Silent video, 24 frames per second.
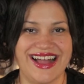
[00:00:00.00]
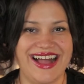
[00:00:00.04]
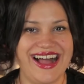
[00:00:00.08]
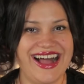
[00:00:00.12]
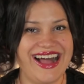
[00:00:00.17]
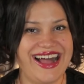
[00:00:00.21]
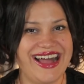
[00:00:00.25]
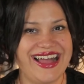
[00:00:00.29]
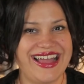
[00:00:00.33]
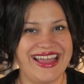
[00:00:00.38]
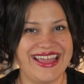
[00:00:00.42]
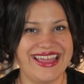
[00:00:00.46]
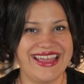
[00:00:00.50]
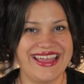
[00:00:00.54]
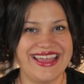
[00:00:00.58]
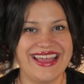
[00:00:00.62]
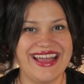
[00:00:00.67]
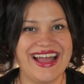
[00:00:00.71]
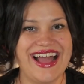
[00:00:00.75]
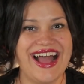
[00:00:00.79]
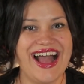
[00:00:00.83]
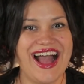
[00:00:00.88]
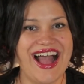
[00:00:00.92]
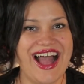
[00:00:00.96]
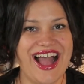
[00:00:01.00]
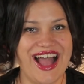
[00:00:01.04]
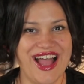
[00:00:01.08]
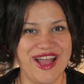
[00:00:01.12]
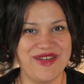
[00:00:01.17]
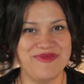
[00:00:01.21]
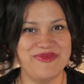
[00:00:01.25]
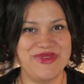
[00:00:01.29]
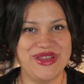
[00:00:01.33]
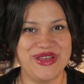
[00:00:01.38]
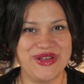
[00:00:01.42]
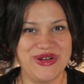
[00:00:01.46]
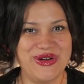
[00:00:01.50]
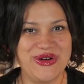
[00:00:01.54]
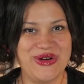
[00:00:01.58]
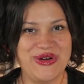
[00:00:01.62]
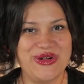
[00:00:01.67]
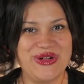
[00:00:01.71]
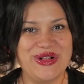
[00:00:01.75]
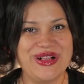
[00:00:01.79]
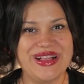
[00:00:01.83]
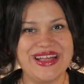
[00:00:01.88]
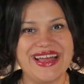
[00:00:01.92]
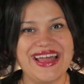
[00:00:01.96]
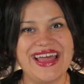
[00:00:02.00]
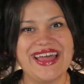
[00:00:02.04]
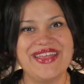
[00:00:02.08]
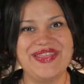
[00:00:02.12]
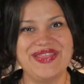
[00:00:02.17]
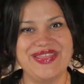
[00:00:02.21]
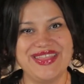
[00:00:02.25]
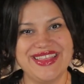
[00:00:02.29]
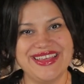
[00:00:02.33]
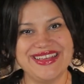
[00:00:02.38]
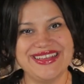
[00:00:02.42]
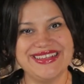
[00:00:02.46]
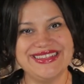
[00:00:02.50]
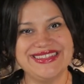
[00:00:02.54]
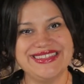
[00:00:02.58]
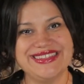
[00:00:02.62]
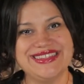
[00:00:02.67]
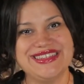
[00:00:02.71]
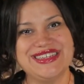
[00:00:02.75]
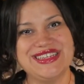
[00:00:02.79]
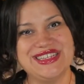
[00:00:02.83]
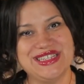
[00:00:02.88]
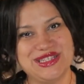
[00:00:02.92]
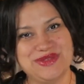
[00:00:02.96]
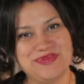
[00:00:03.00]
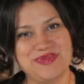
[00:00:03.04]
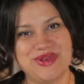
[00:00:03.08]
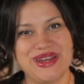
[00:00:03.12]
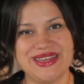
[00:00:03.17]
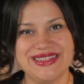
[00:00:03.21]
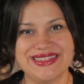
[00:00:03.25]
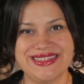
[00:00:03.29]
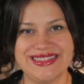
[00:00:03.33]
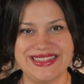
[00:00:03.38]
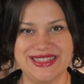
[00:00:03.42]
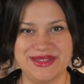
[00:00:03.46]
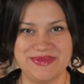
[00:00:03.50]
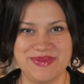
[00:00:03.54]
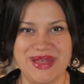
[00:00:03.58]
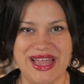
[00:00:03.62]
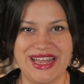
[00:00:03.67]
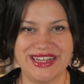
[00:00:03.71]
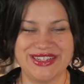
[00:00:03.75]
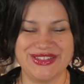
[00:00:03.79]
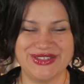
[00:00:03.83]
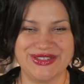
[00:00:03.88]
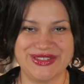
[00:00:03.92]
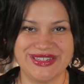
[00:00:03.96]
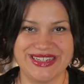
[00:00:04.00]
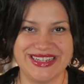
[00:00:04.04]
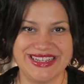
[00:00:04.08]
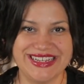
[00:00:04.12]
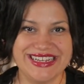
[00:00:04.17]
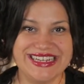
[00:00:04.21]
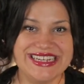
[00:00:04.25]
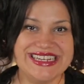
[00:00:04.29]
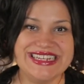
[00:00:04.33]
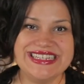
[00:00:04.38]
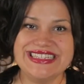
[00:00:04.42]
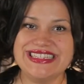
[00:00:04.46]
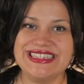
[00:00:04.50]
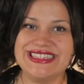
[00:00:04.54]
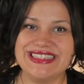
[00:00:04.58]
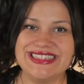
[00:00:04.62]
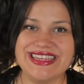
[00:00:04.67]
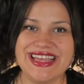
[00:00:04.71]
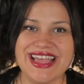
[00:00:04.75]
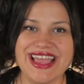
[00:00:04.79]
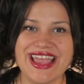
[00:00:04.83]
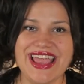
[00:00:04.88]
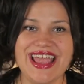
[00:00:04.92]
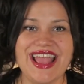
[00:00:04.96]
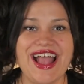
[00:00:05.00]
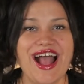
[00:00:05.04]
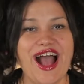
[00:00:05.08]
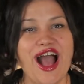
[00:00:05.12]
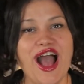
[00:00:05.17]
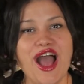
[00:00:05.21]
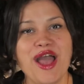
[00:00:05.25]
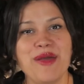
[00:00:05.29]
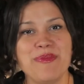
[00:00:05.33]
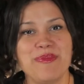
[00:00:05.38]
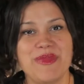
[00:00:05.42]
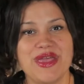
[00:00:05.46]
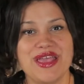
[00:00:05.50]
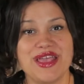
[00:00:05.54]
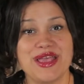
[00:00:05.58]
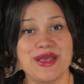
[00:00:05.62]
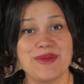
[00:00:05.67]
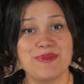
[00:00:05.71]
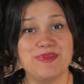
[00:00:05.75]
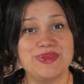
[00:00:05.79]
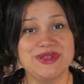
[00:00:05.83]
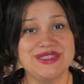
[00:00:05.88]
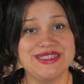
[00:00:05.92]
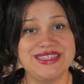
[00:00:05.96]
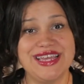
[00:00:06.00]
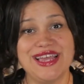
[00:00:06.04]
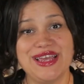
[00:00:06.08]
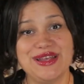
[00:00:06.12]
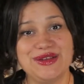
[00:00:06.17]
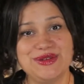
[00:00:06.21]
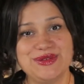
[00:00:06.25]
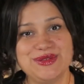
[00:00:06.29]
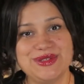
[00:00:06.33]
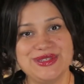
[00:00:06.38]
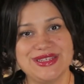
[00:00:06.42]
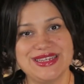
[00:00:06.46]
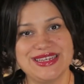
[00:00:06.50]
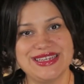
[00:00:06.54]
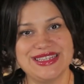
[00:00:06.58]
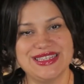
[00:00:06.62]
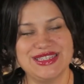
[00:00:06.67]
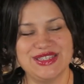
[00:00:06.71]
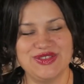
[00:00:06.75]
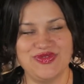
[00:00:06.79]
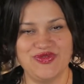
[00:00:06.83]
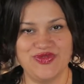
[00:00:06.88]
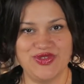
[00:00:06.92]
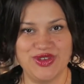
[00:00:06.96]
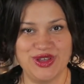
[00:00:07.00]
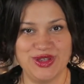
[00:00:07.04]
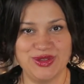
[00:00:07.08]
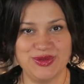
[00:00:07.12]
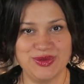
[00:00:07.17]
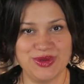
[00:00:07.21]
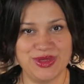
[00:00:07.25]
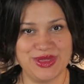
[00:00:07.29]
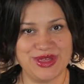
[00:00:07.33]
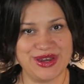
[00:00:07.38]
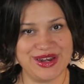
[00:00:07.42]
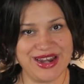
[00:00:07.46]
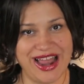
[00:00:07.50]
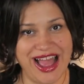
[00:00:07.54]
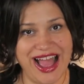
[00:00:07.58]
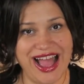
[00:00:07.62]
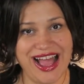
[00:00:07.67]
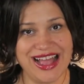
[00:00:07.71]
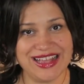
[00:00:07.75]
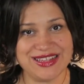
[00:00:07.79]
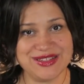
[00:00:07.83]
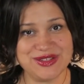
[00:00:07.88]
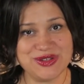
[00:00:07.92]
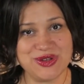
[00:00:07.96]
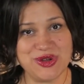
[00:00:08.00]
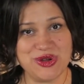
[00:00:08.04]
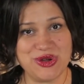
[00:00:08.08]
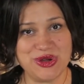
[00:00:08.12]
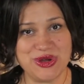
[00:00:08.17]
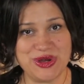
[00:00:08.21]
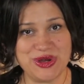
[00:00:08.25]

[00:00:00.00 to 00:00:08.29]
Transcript: Hi, I'm Nicole, and this is Presley's Pantry. Today, I'm making potato skins filled with rajas con